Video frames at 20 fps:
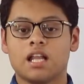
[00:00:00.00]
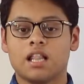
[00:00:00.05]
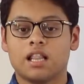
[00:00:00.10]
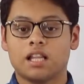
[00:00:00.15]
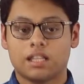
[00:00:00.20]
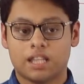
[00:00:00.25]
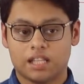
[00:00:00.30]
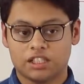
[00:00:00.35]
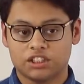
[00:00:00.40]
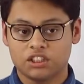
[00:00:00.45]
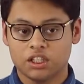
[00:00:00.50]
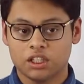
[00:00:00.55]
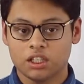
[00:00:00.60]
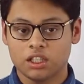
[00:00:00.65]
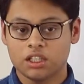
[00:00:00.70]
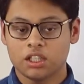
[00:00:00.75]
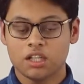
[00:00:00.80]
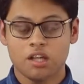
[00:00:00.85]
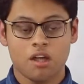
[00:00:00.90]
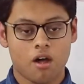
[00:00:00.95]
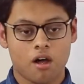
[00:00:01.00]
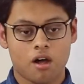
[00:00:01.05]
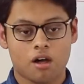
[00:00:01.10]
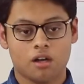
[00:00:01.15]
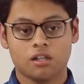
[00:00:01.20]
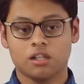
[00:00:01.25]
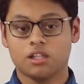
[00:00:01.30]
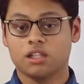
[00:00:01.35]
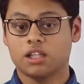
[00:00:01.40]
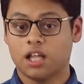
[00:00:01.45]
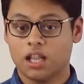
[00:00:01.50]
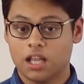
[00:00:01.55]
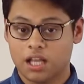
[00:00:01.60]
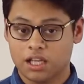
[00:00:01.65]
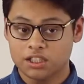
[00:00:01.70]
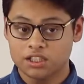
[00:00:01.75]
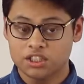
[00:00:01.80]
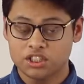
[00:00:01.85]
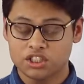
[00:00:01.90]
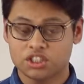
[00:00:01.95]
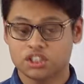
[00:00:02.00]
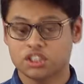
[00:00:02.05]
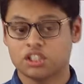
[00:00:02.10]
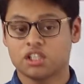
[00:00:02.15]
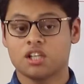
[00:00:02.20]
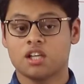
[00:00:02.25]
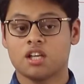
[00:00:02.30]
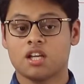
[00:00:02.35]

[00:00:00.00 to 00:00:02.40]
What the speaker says: le déjeuner or the lunch,